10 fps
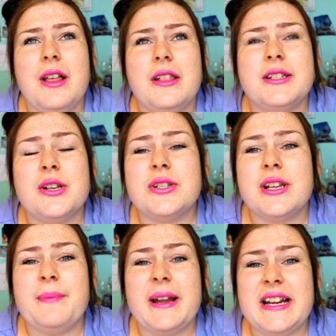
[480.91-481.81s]
There's
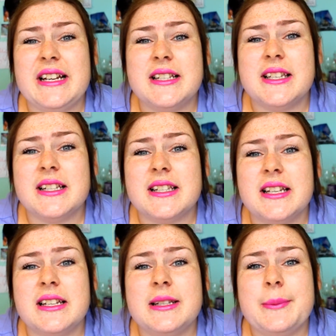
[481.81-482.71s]
also been
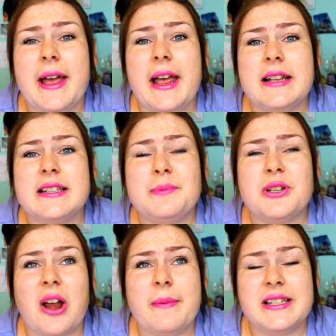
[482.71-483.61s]
instances where
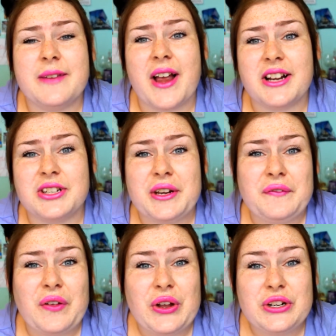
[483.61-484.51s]
subscribers have actually
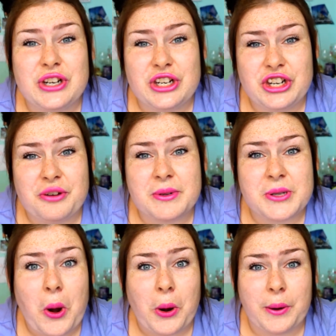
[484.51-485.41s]
followed YouTubers
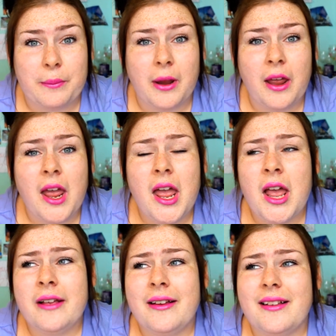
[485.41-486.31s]
home.
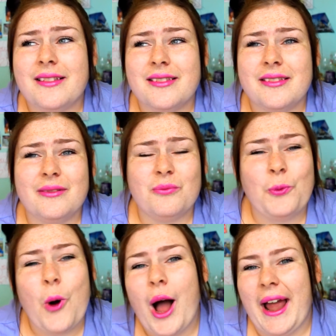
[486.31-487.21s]

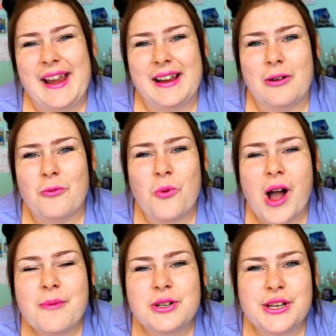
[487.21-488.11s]
Why?
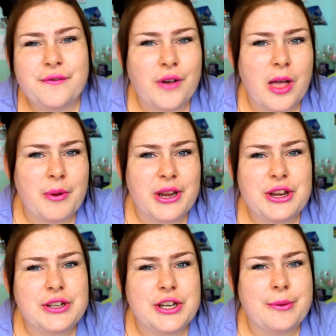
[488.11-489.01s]
Why would you follow a
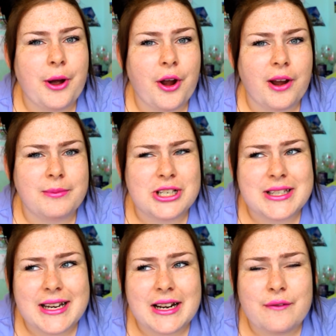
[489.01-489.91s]
YouTuber home
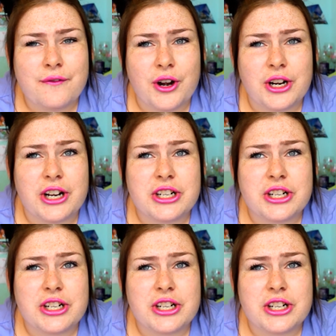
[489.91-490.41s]
just to get a photo?